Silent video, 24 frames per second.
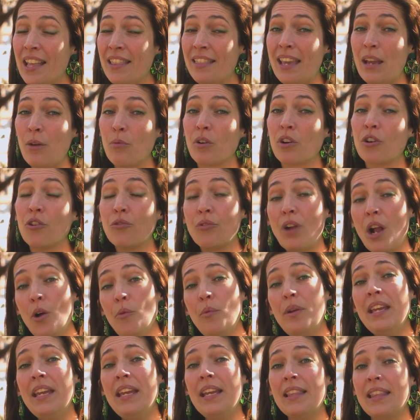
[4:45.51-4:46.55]
They were
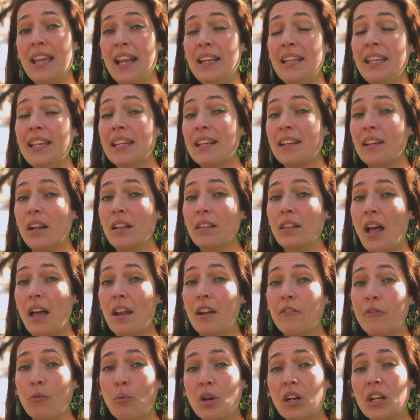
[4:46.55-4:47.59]
growing, they needed a
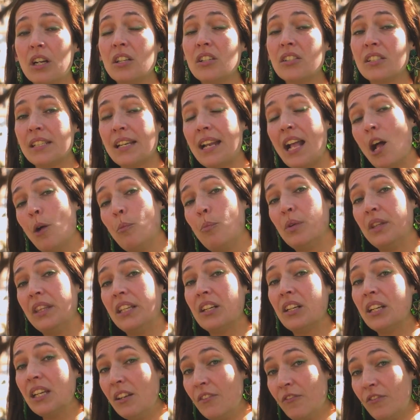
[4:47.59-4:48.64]
lot of workers and help with
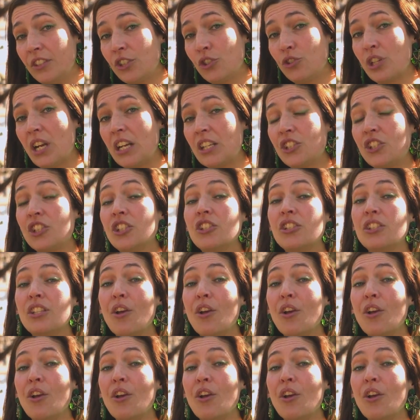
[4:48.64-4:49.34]
their infrastructure,